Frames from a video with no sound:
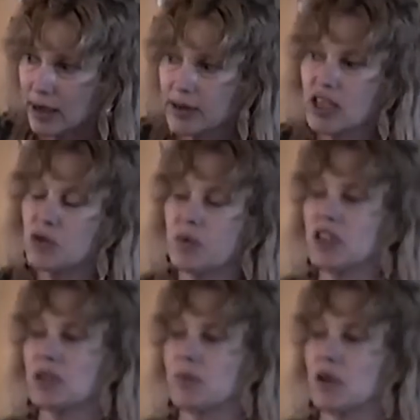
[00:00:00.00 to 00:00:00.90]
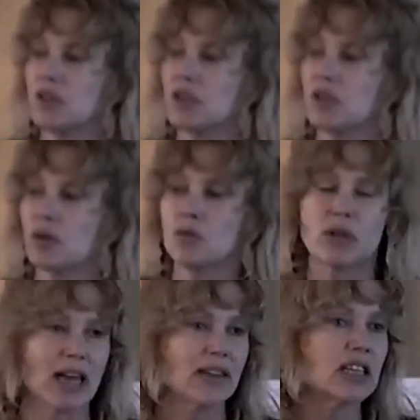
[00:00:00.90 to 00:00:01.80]
These principles, you
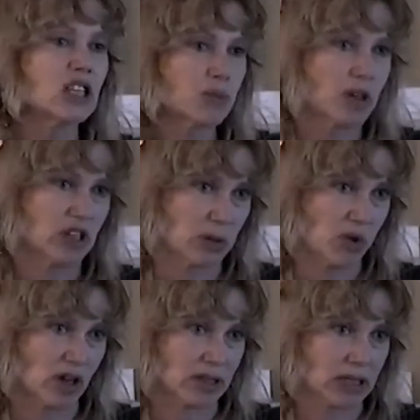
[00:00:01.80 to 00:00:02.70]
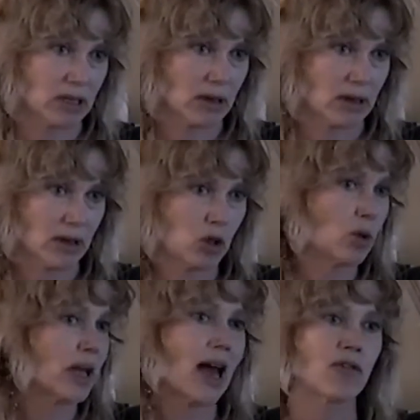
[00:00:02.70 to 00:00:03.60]
get these principles, you
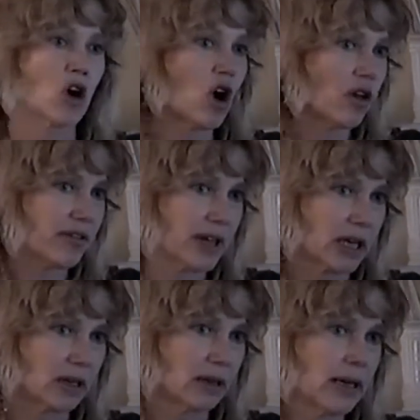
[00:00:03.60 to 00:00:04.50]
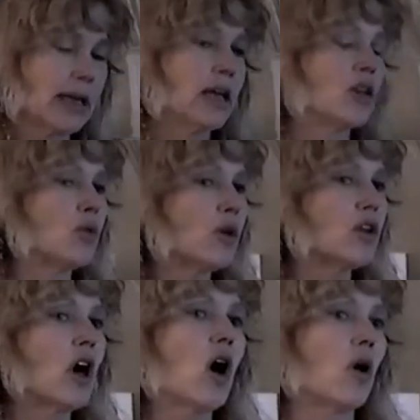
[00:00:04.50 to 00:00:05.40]
will have the whole thing. You will
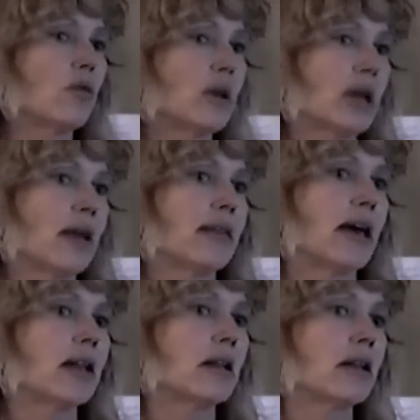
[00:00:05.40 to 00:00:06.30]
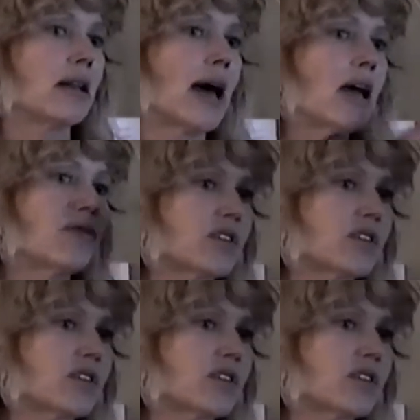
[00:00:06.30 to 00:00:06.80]
know that life